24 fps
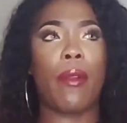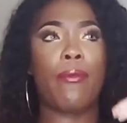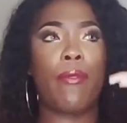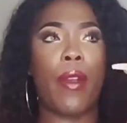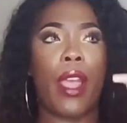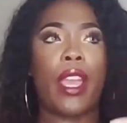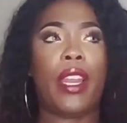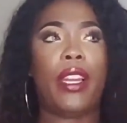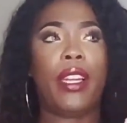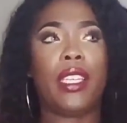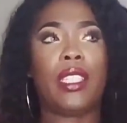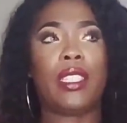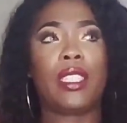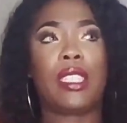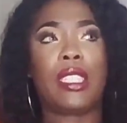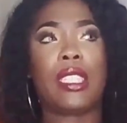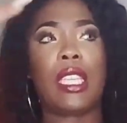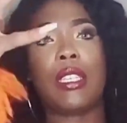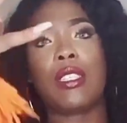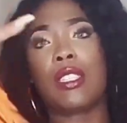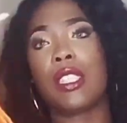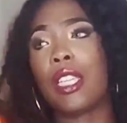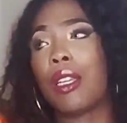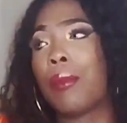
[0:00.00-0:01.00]

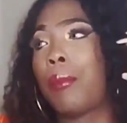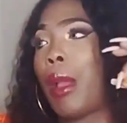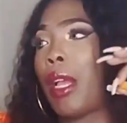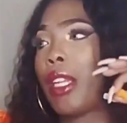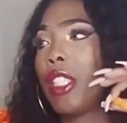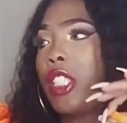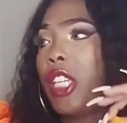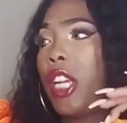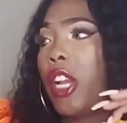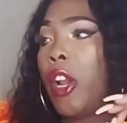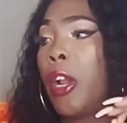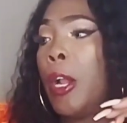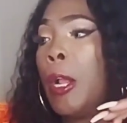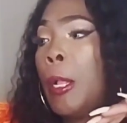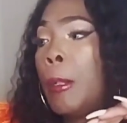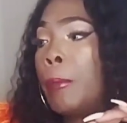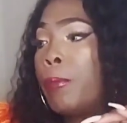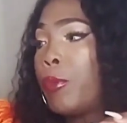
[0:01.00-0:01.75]
finally took my chair.